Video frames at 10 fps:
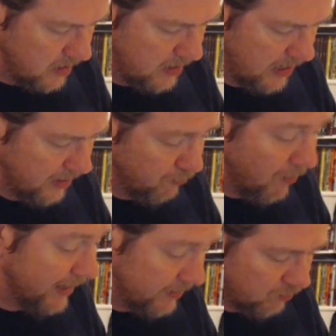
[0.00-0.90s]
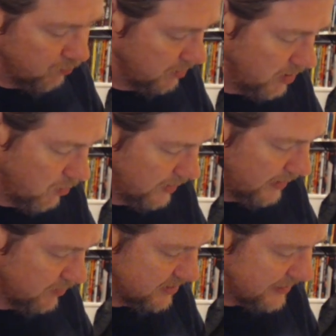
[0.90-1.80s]
I read it, when
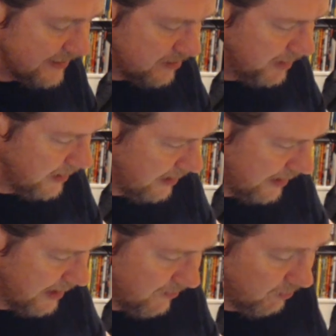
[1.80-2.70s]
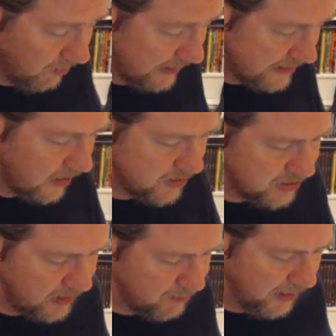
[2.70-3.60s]
it was sent to me, and I haven't really
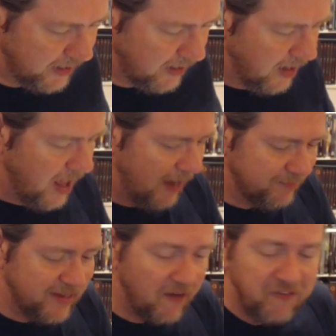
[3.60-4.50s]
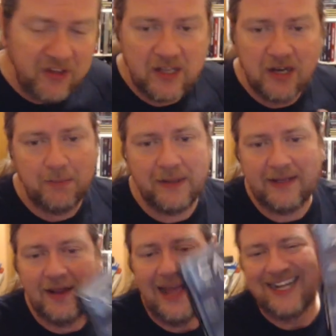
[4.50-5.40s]
touched it, but I'm definitely going to
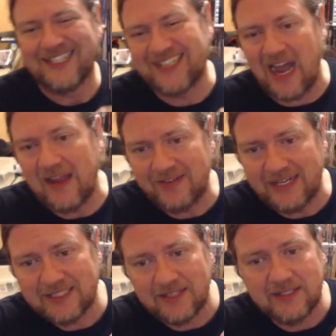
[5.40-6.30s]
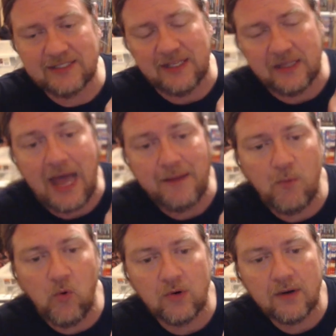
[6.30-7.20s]
be diving into this a lot
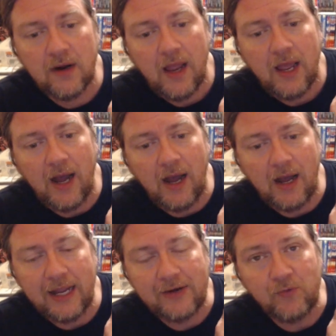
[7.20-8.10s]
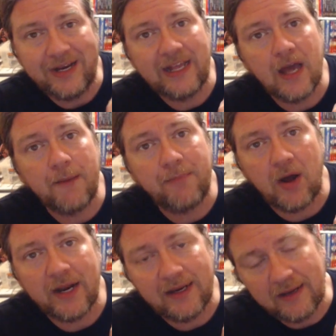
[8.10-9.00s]
more and reading up
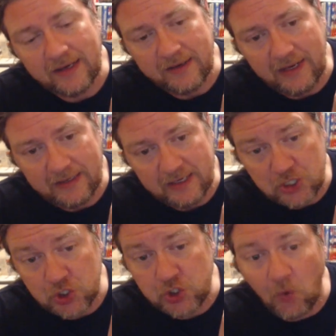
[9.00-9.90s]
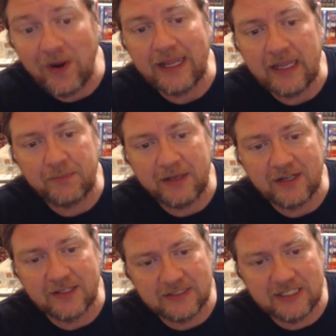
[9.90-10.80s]
on it and enjoying it,
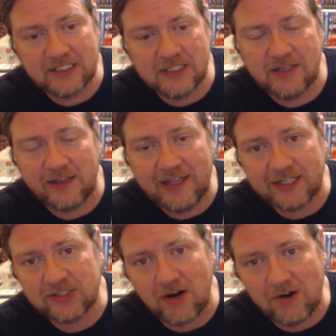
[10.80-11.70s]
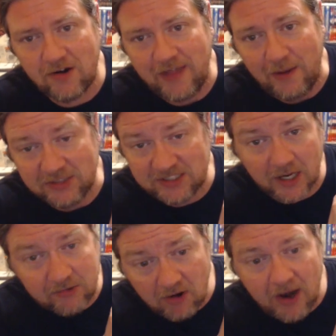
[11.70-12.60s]
because this is a Kickstarter that was
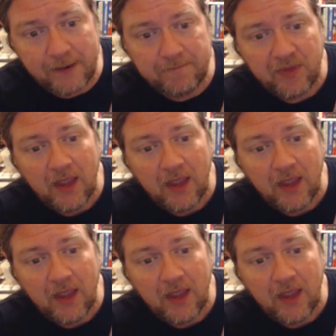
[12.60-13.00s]
done right.